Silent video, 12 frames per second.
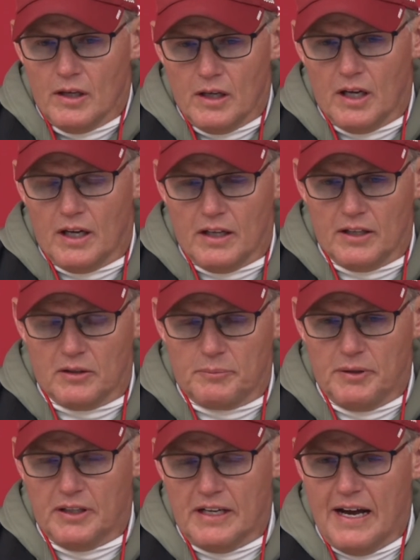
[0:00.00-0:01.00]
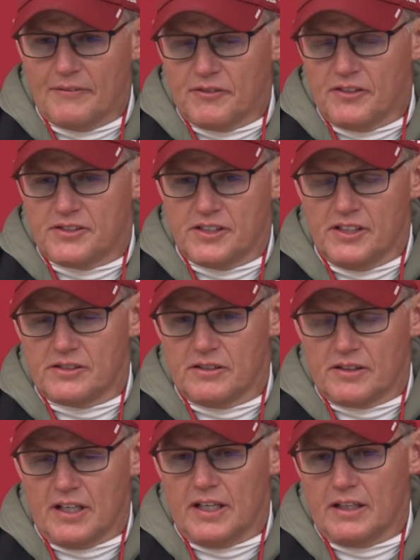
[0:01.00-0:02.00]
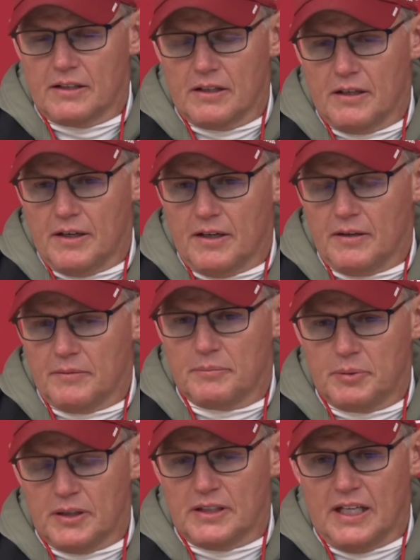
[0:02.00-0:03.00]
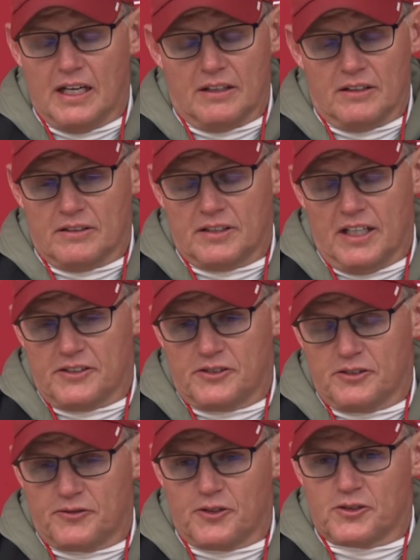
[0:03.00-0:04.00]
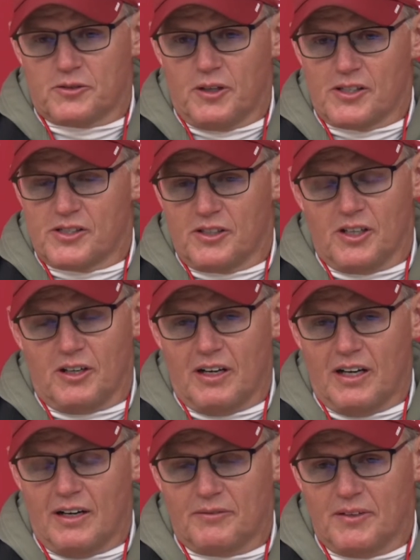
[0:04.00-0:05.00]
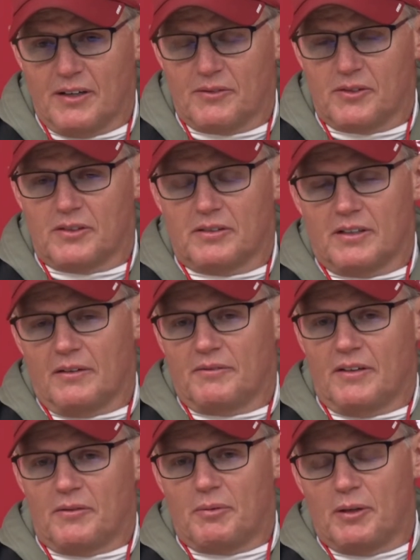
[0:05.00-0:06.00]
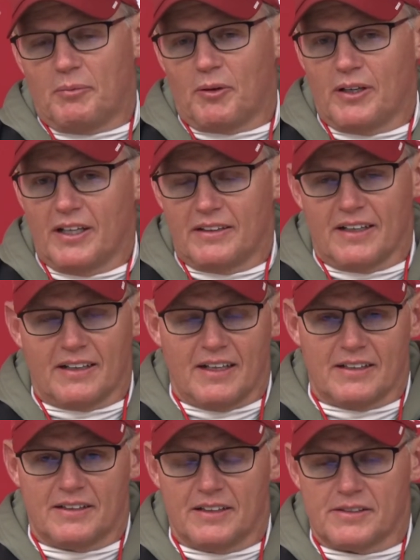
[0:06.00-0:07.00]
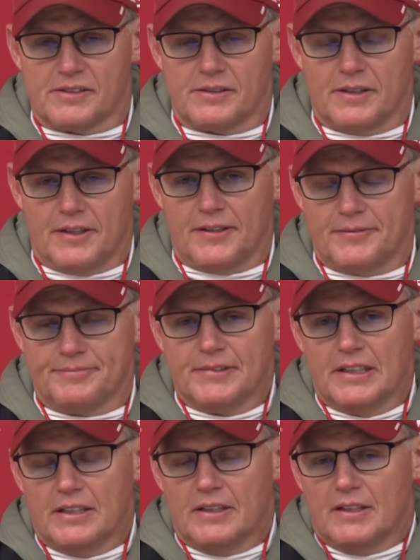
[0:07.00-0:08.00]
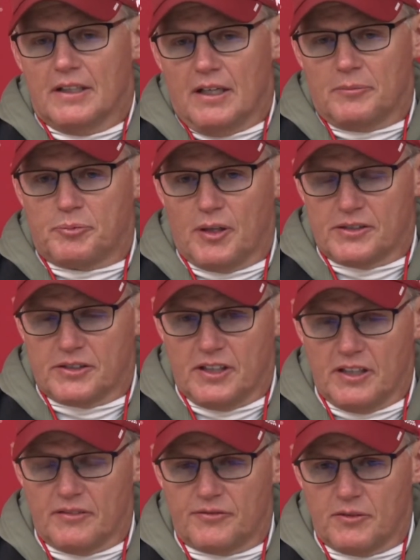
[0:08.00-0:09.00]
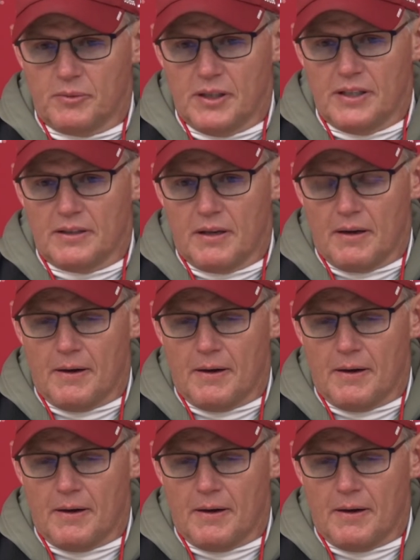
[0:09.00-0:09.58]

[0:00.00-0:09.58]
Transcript: It'll be an after the season thing, but yeah. To answer your first question, no, I've never been a part of anything like this, unprecedented for me,